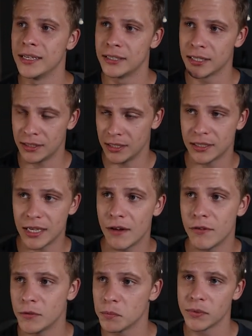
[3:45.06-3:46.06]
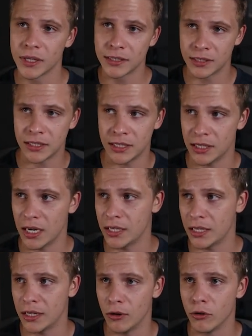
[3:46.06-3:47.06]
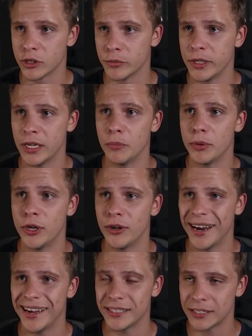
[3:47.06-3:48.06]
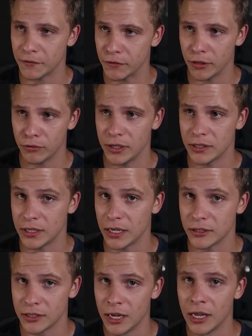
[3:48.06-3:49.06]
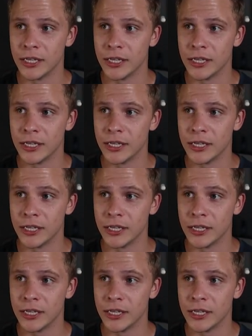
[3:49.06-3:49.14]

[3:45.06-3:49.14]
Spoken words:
67, 69, and then ultimately up here at 73 cents.